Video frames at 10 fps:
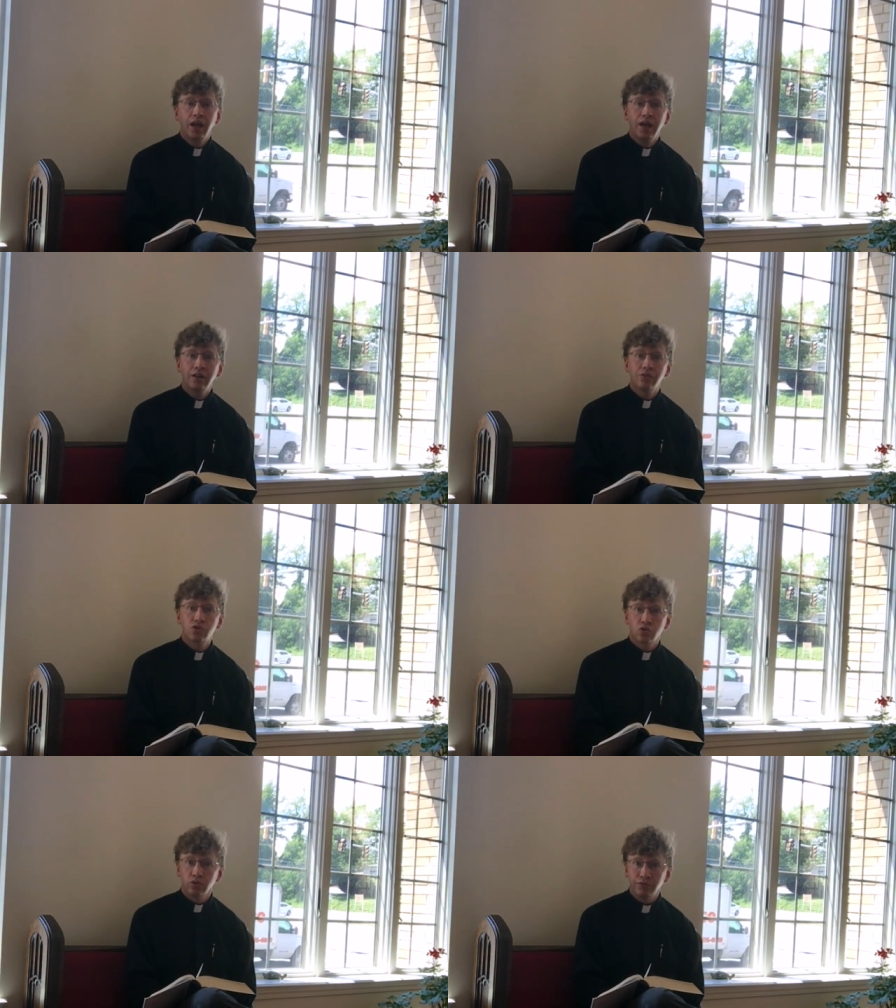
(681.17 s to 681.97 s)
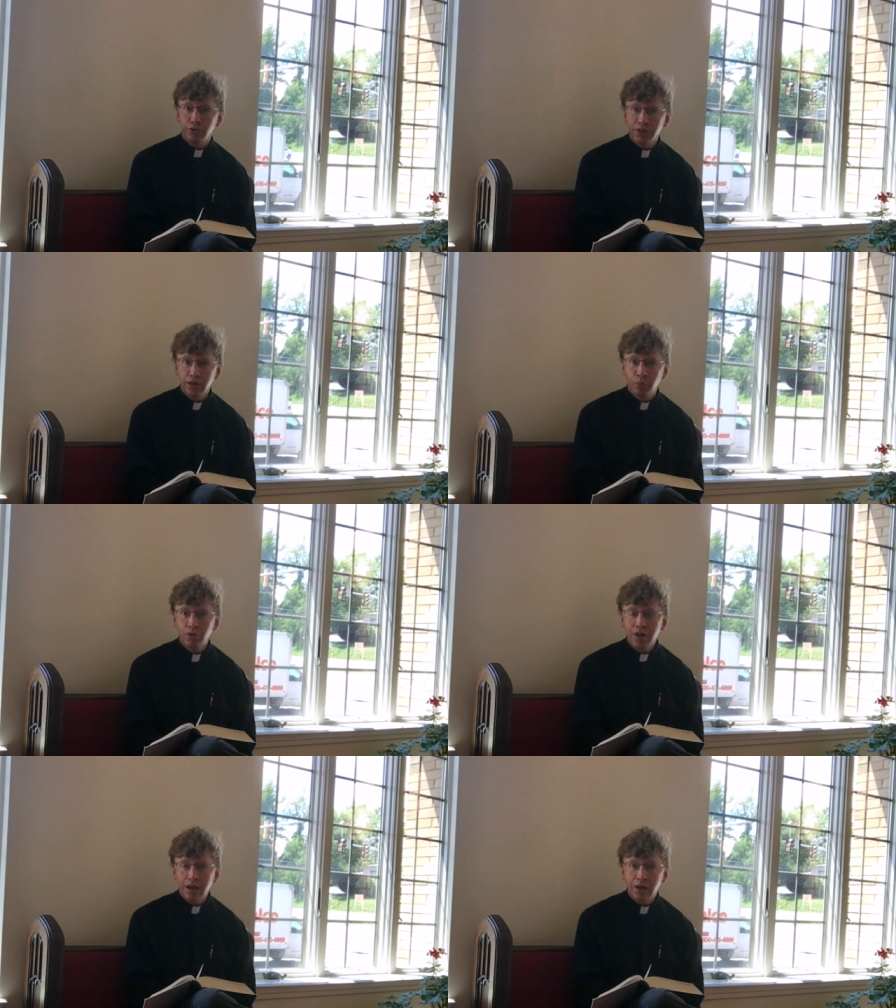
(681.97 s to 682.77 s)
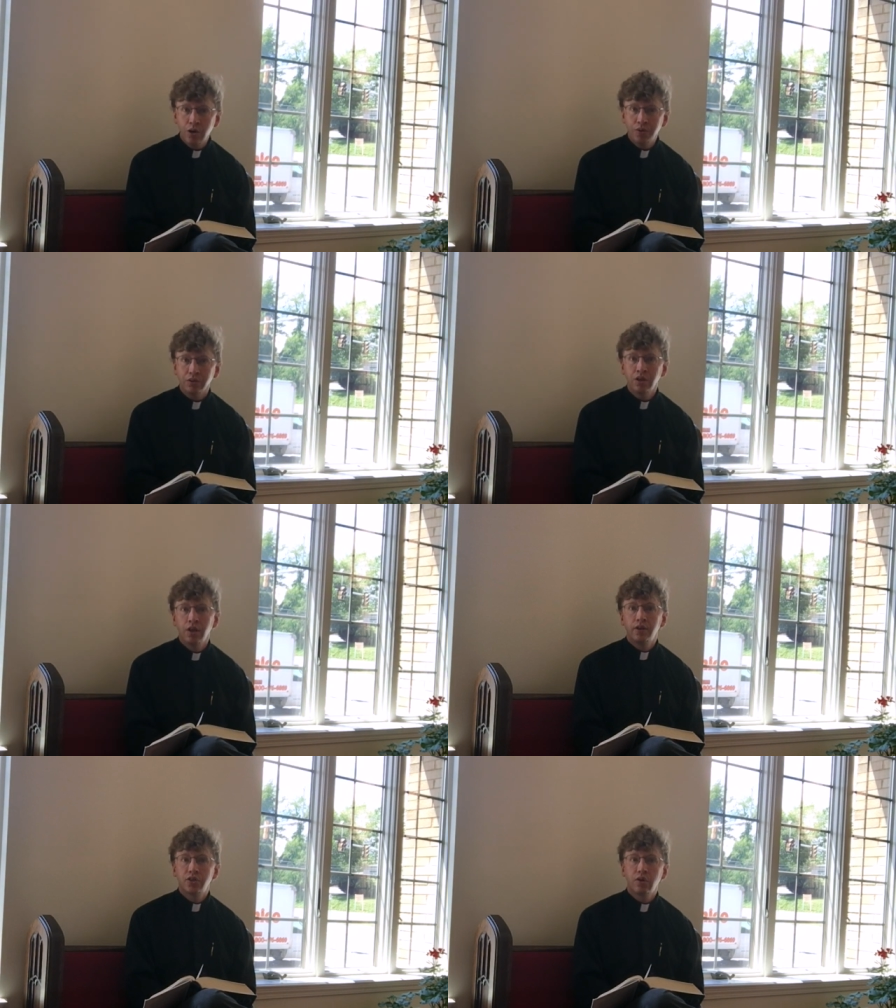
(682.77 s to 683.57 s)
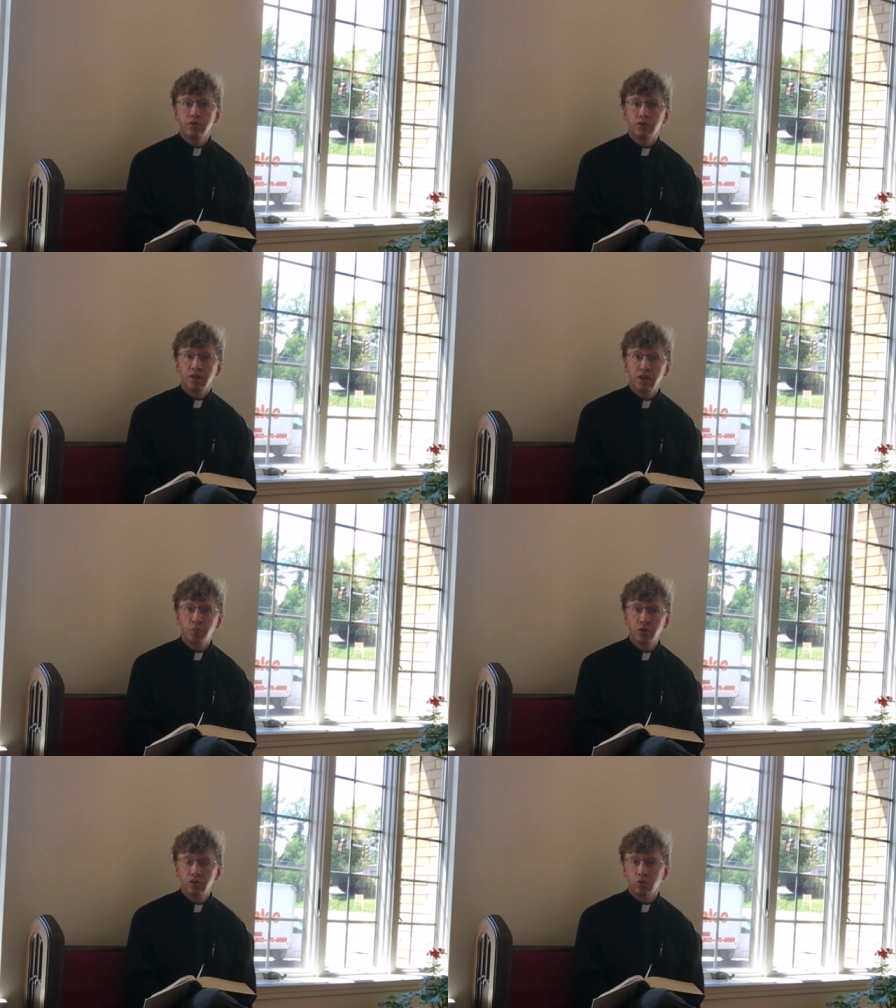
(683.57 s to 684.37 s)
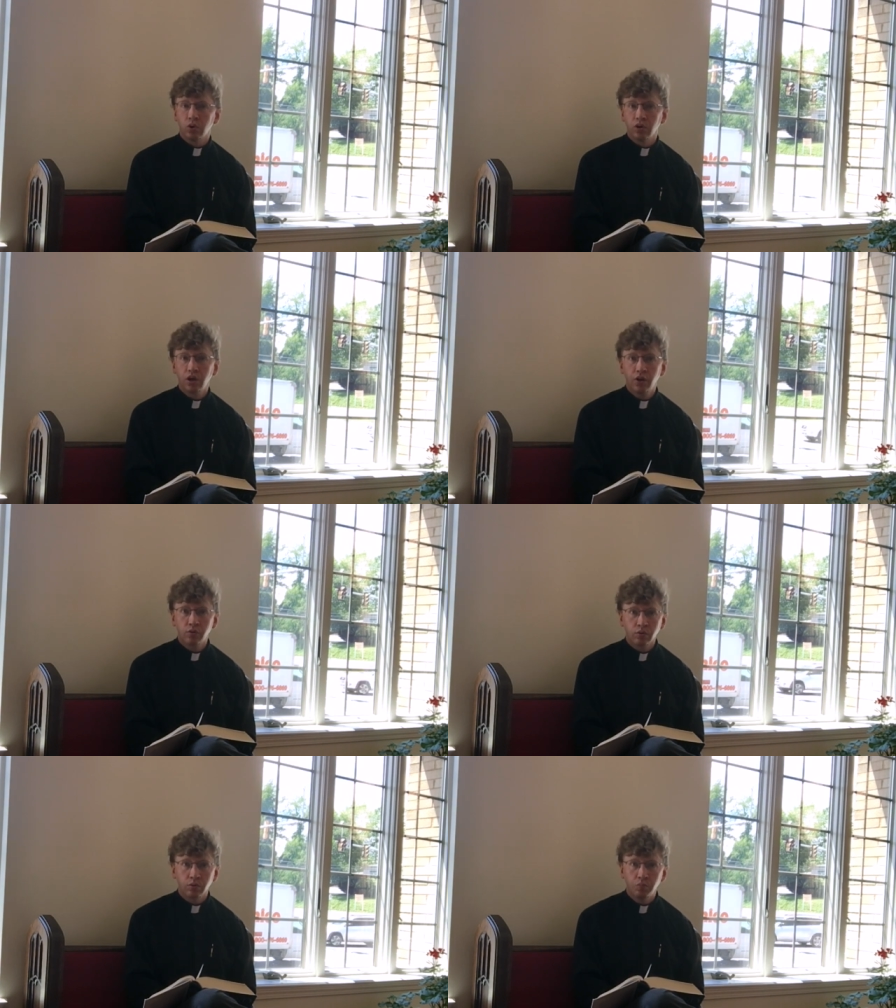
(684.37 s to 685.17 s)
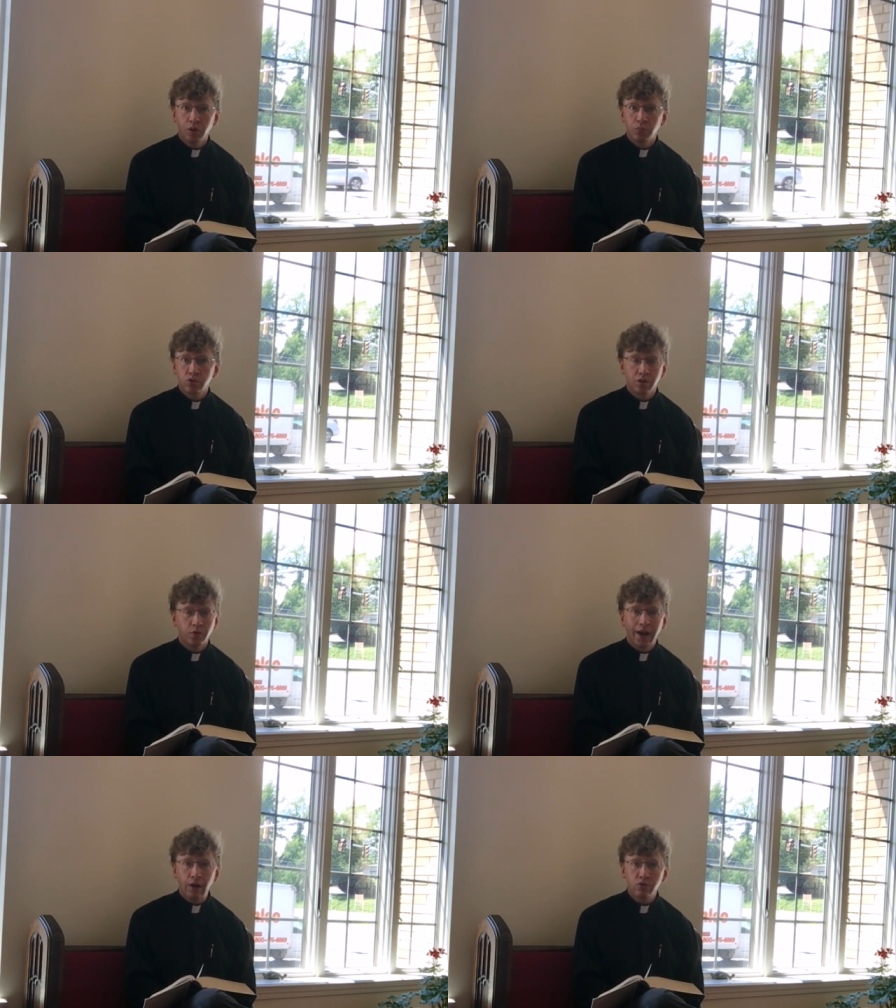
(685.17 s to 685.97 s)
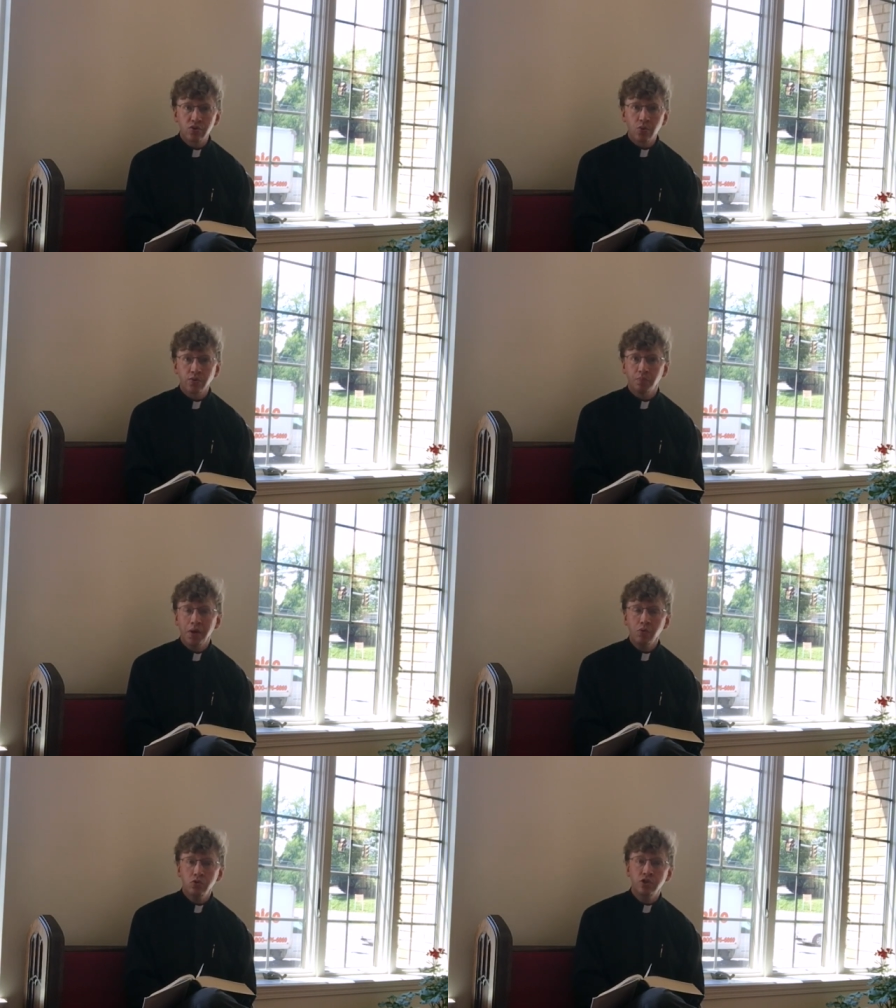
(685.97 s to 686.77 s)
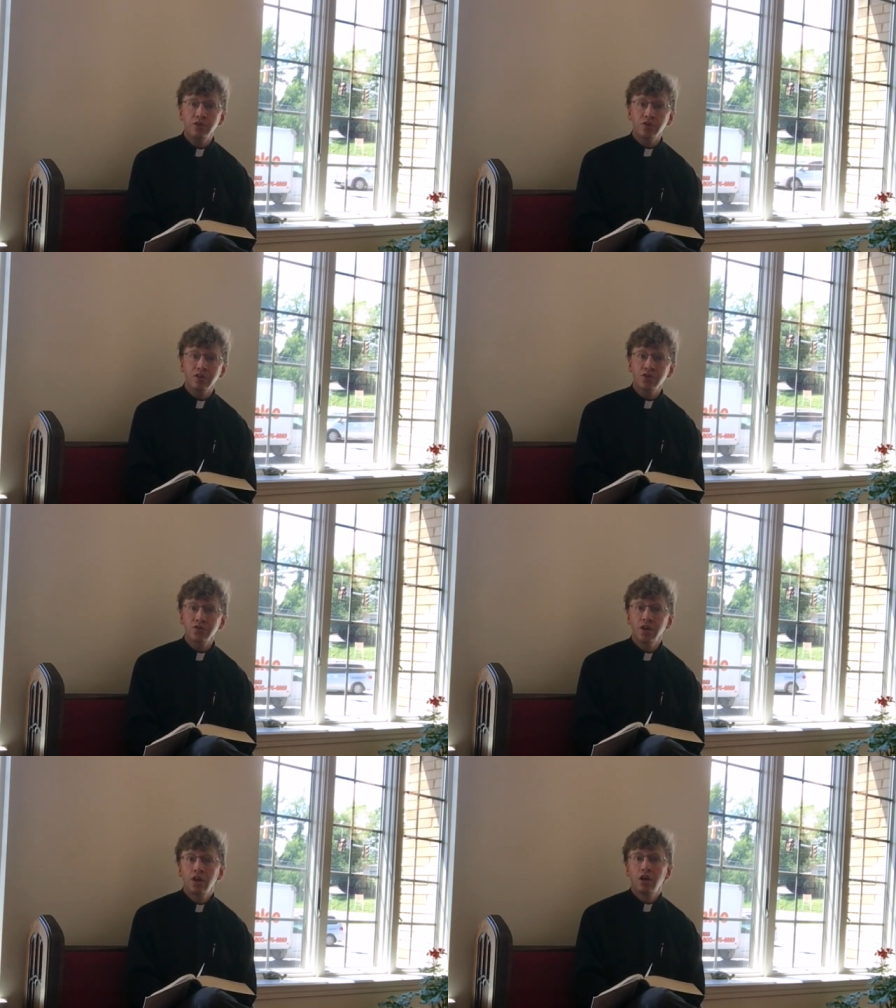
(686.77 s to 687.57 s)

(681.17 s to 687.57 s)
and serve your neighbor now, and tell your neighbor or other members of your household about Jesus.